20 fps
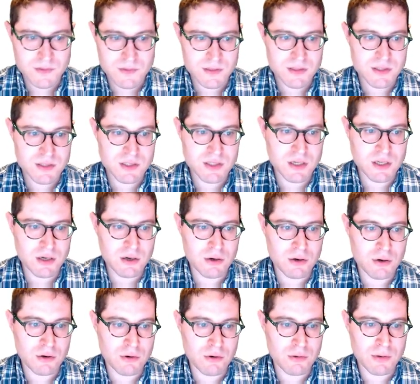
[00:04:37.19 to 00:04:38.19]

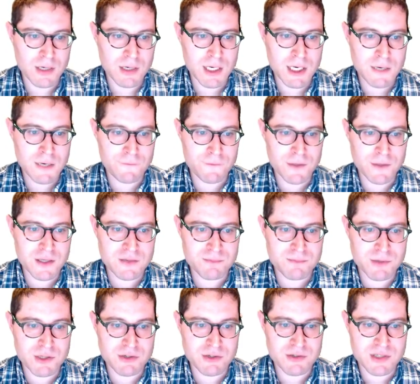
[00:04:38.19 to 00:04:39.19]
So if this
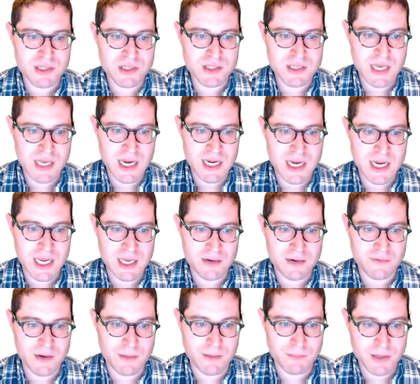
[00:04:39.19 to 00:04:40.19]
produces a negative
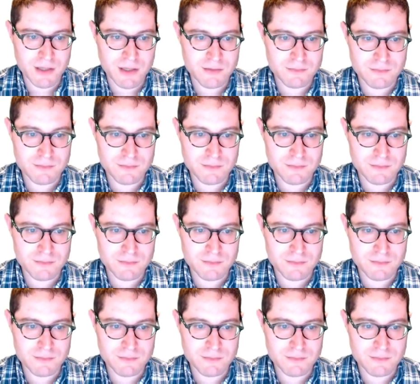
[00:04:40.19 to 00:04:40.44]
number,